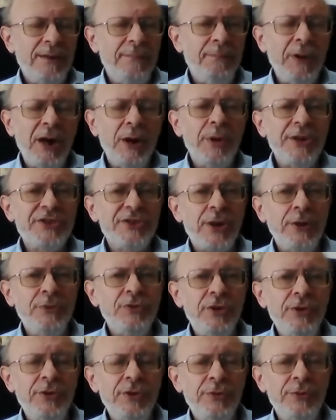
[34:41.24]
mower's going
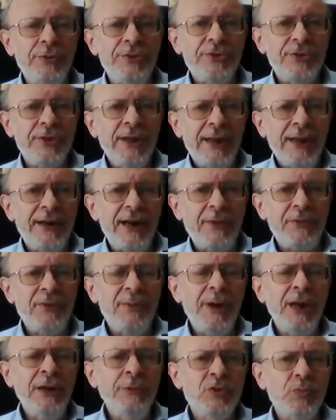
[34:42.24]
to use? Now, the
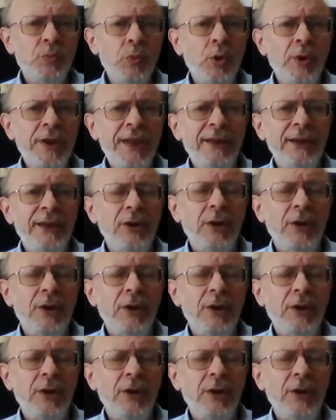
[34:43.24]
mower's walking